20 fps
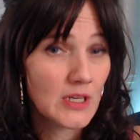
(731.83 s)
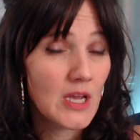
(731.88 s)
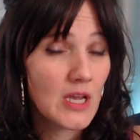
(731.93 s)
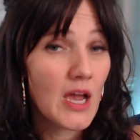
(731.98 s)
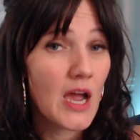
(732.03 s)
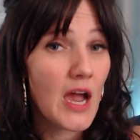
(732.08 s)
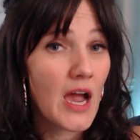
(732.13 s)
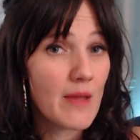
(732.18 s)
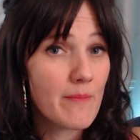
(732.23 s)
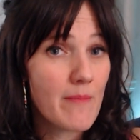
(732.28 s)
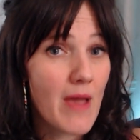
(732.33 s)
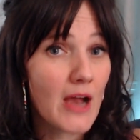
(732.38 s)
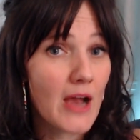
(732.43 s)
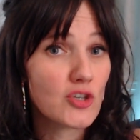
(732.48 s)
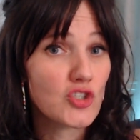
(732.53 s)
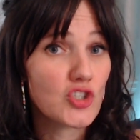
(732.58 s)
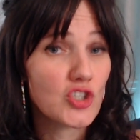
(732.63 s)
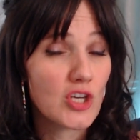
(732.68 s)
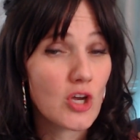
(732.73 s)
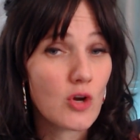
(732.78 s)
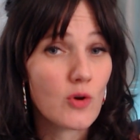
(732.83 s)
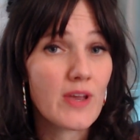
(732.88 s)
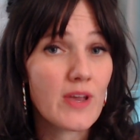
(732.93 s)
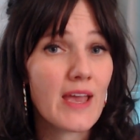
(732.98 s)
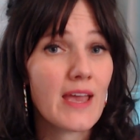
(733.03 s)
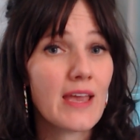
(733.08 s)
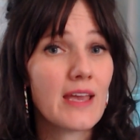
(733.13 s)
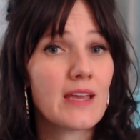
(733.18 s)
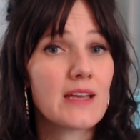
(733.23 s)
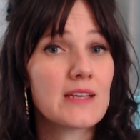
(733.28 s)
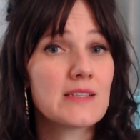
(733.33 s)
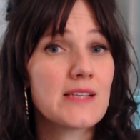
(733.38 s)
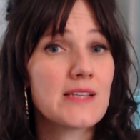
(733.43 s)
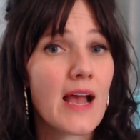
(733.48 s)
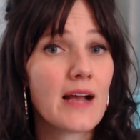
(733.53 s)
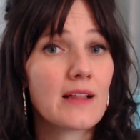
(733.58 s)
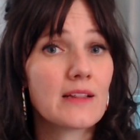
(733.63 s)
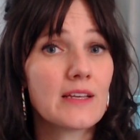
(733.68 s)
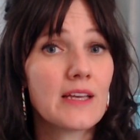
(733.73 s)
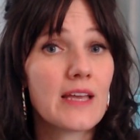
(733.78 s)
I'm actually okay
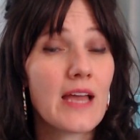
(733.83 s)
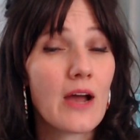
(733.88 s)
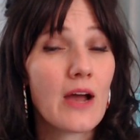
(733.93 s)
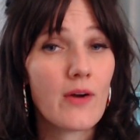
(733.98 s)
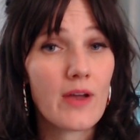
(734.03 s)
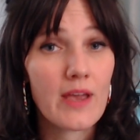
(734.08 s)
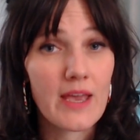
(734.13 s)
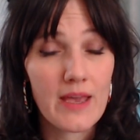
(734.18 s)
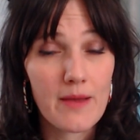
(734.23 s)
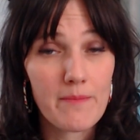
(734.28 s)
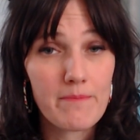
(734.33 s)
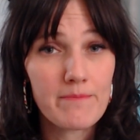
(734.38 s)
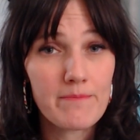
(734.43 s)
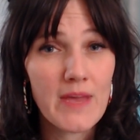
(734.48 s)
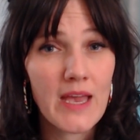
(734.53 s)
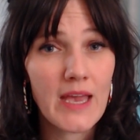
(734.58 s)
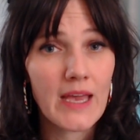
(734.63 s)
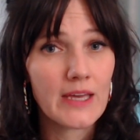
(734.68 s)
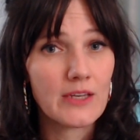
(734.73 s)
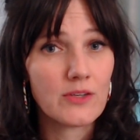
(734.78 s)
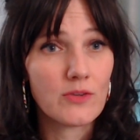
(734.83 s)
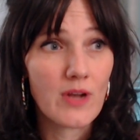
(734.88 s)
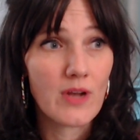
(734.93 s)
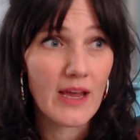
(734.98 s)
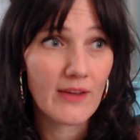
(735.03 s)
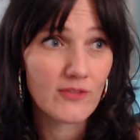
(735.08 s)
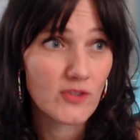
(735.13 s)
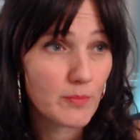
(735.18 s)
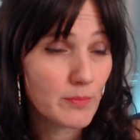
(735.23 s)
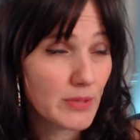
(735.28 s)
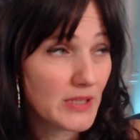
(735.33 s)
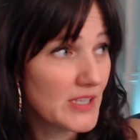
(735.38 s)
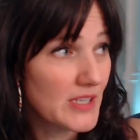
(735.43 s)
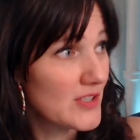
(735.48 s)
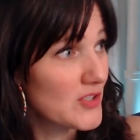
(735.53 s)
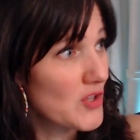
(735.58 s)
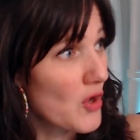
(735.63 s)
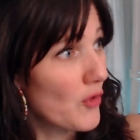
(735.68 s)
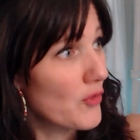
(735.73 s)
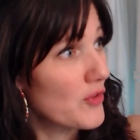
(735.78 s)
exactly how I am. I do not have to please
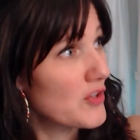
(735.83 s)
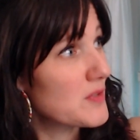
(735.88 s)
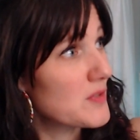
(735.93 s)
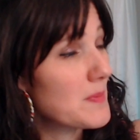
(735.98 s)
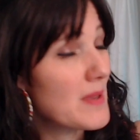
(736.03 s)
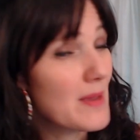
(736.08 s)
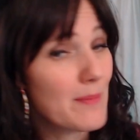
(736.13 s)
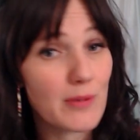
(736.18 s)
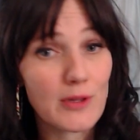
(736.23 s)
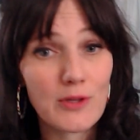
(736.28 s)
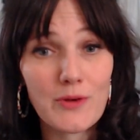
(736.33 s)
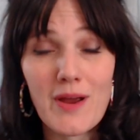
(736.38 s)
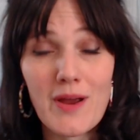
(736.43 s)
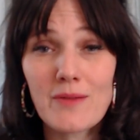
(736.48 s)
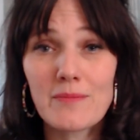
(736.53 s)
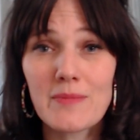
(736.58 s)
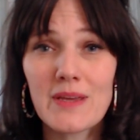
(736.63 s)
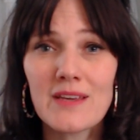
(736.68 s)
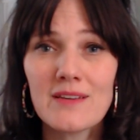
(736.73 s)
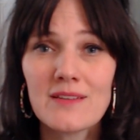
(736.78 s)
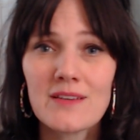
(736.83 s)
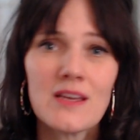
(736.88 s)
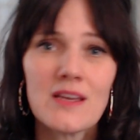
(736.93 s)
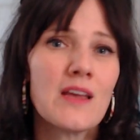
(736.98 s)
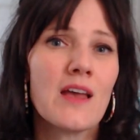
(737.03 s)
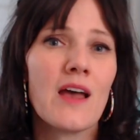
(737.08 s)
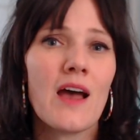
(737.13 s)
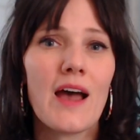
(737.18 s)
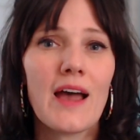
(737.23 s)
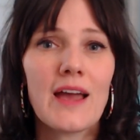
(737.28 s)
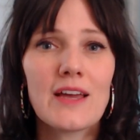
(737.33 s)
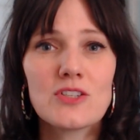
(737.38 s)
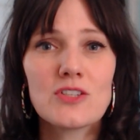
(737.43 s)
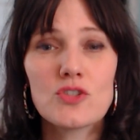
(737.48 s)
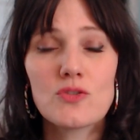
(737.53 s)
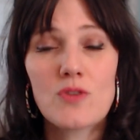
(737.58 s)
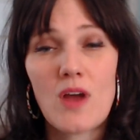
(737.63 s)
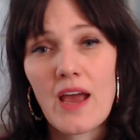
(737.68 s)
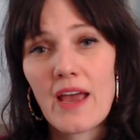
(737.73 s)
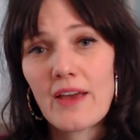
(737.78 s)
all these people around me. I do
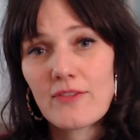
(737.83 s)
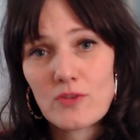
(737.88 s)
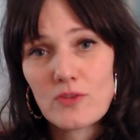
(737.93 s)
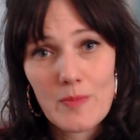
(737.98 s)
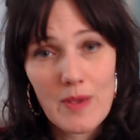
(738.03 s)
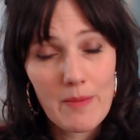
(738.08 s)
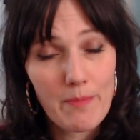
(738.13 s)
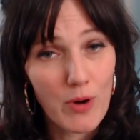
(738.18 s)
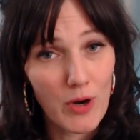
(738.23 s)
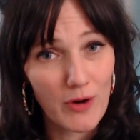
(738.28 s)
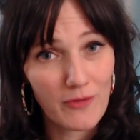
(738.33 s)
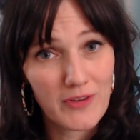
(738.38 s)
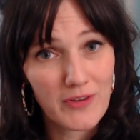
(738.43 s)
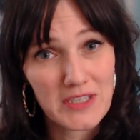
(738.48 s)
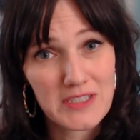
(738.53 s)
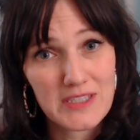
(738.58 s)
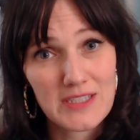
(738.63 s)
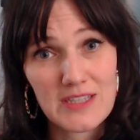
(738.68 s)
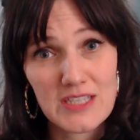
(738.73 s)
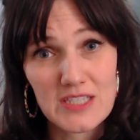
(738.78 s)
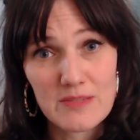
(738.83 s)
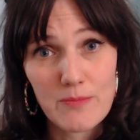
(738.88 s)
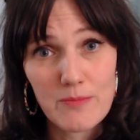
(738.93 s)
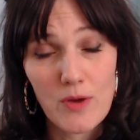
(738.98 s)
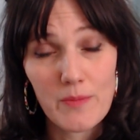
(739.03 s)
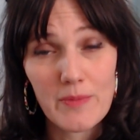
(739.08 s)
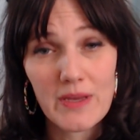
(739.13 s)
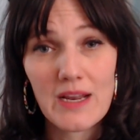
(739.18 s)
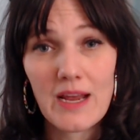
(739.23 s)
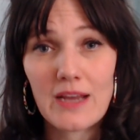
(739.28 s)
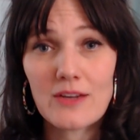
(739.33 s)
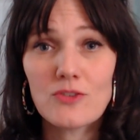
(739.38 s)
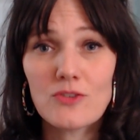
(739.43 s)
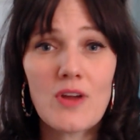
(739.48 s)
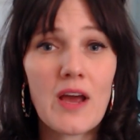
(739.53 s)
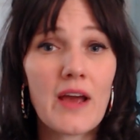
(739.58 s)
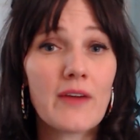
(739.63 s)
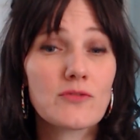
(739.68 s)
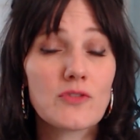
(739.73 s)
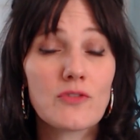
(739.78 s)
not have to be perfect in this moment. I do not
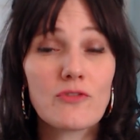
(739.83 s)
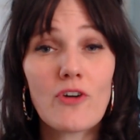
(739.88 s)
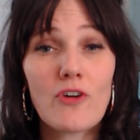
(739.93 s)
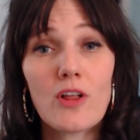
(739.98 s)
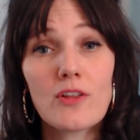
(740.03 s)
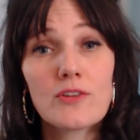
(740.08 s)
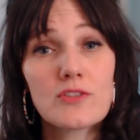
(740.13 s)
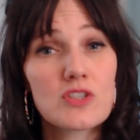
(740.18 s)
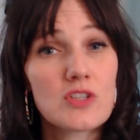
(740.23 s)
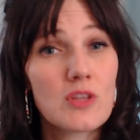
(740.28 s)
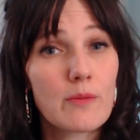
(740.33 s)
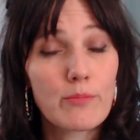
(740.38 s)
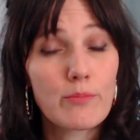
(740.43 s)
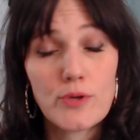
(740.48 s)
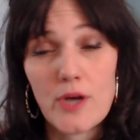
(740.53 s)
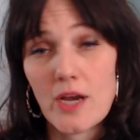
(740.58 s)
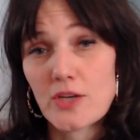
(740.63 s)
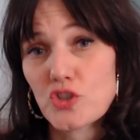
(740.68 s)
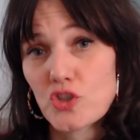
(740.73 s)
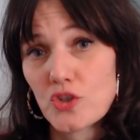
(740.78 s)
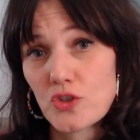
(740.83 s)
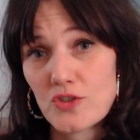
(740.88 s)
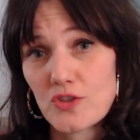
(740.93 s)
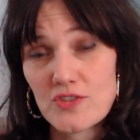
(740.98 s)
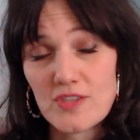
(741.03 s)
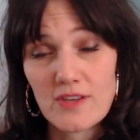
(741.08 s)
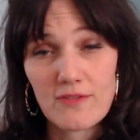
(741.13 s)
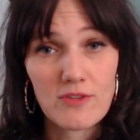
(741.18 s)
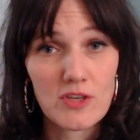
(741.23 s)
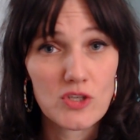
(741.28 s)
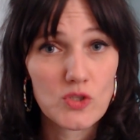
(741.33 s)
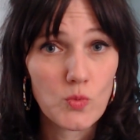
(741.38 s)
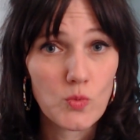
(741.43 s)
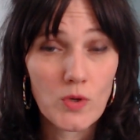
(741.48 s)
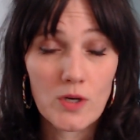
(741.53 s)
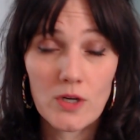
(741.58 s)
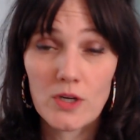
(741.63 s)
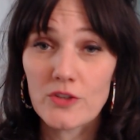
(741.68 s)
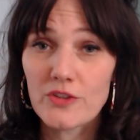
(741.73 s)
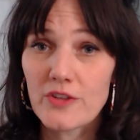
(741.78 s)
have to fall into the pressures of this
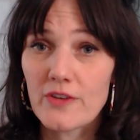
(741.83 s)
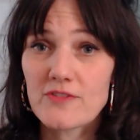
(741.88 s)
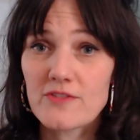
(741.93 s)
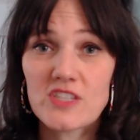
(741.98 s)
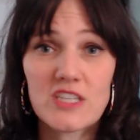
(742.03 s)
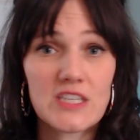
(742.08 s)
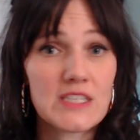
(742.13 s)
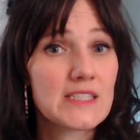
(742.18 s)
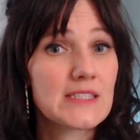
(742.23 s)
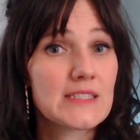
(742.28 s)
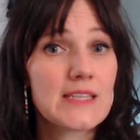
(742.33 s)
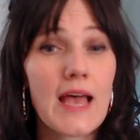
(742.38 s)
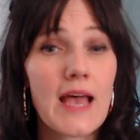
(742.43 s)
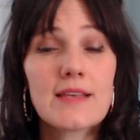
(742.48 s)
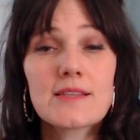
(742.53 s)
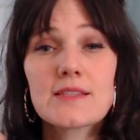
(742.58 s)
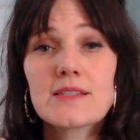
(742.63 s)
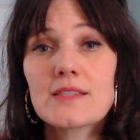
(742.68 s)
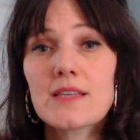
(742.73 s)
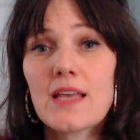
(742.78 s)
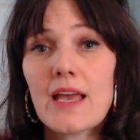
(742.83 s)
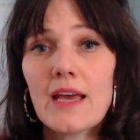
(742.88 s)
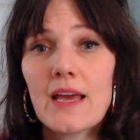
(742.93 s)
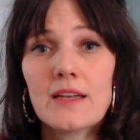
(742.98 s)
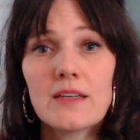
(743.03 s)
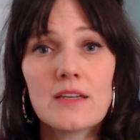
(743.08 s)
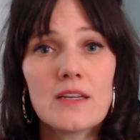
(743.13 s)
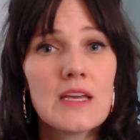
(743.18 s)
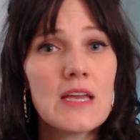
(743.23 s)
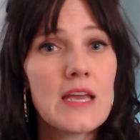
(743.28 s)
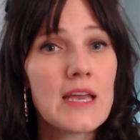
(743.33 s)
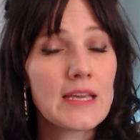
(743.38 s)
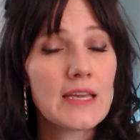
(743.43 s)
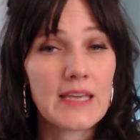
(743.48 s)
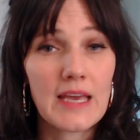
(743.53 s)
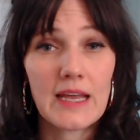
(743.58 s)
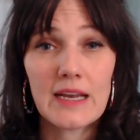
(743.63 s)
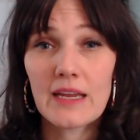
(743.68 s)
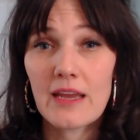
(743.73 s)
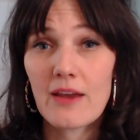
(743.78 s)
world of success and
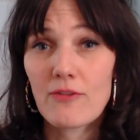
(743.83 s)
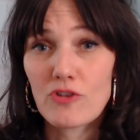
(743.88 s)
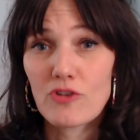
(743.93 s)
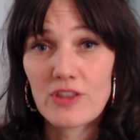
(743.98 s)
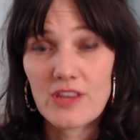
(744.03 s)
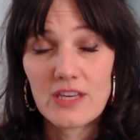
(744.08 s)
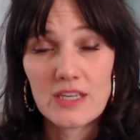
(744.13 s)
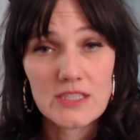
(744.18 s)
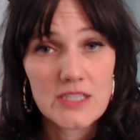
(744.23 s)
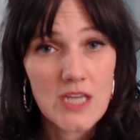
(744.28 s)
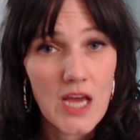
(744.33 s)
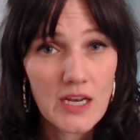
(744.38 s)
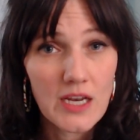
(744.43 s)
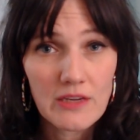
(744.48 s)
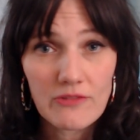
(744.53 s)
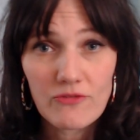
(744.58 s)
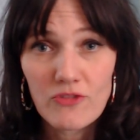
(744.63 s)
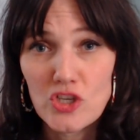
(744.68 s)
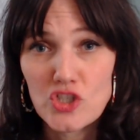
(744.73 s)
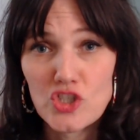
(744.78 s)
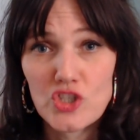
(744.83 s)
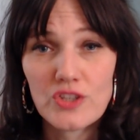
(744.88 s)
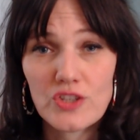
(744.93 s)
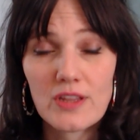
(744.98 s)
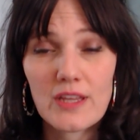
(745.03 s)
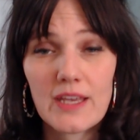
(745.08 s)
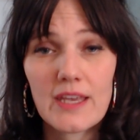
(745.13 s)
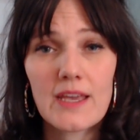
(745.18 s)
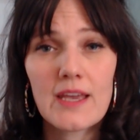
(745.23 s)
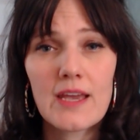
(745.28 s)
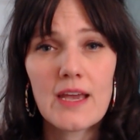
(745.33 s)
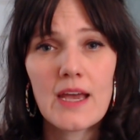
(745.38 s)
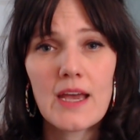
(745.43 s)
getting everything done efficiently.